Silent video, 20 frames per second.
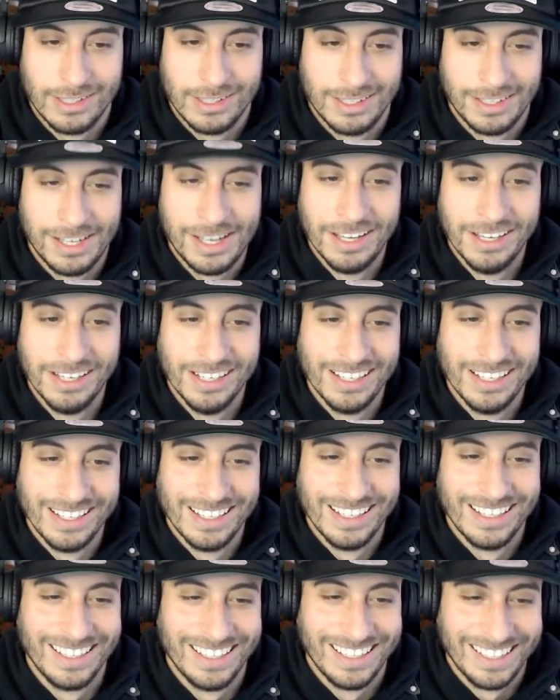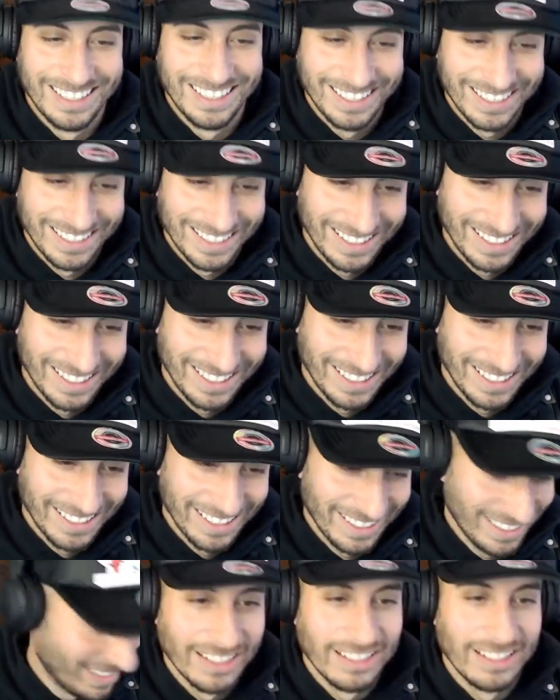
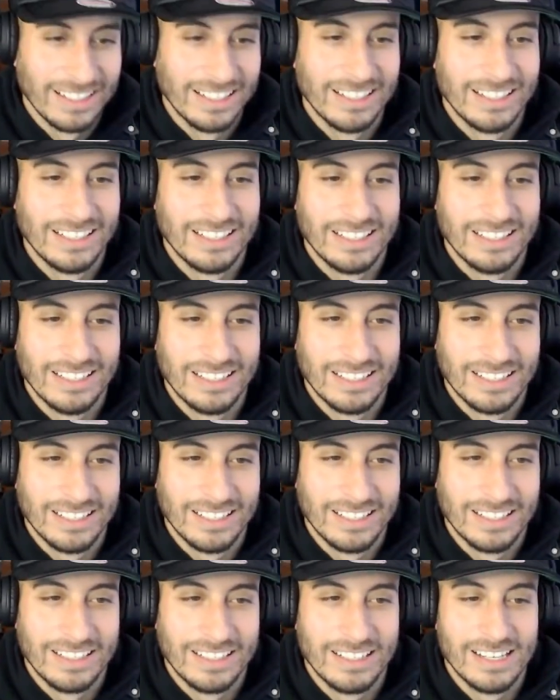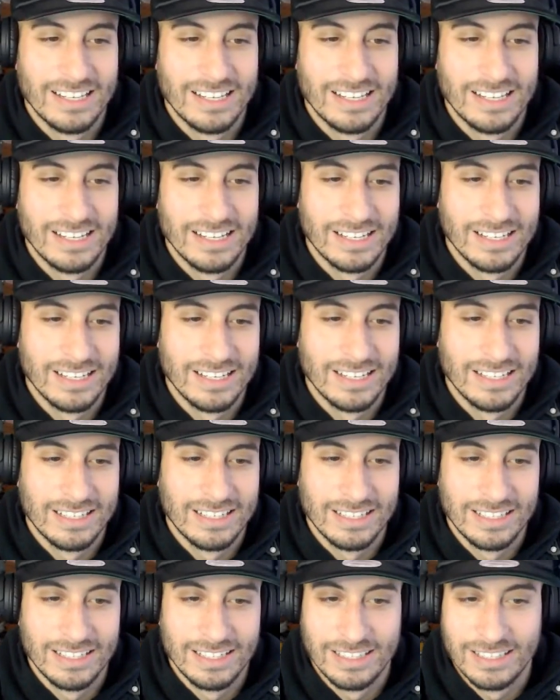
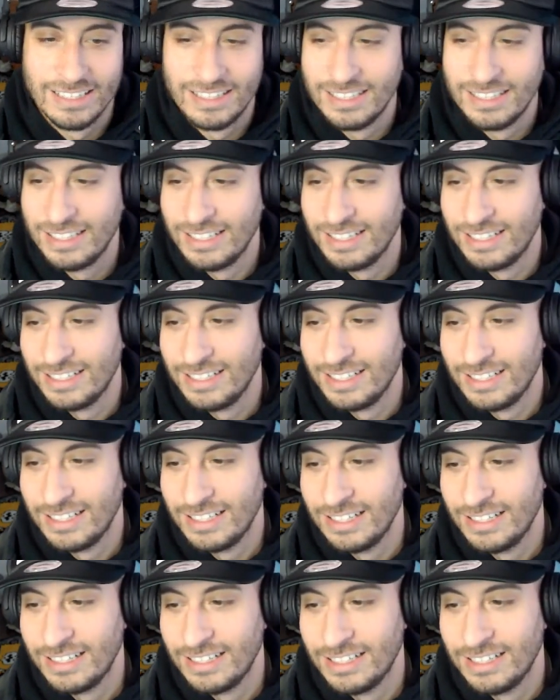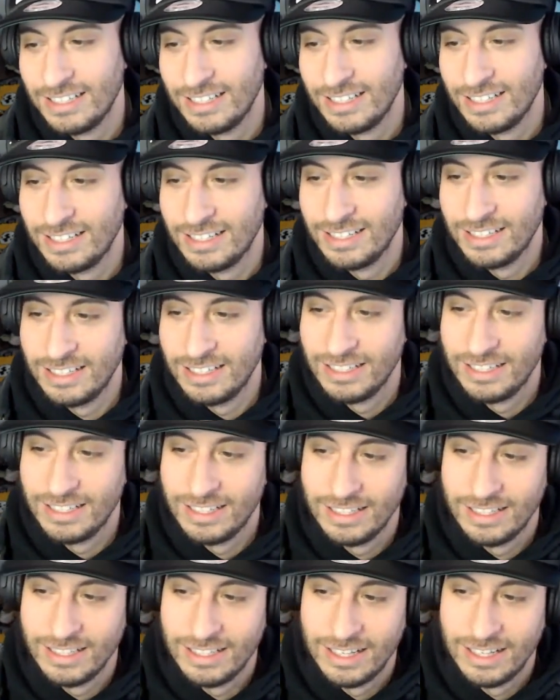
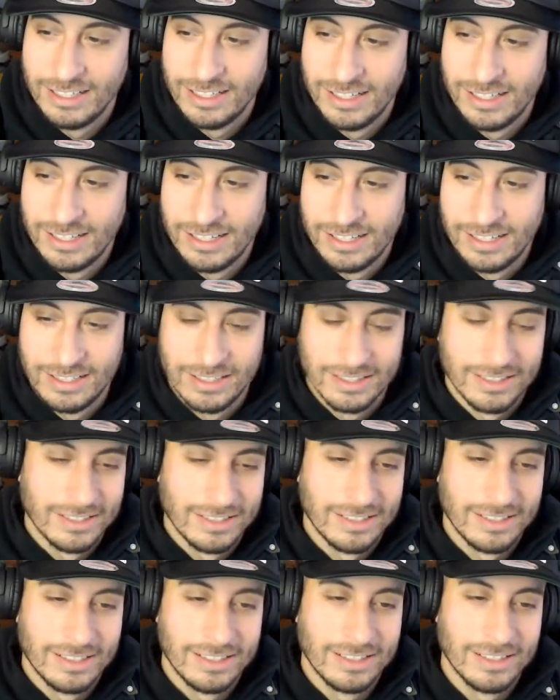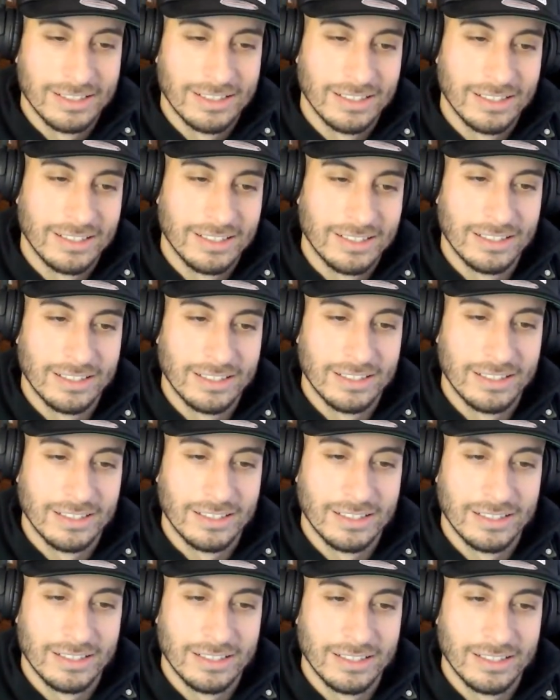No words are spoken by the person on screen.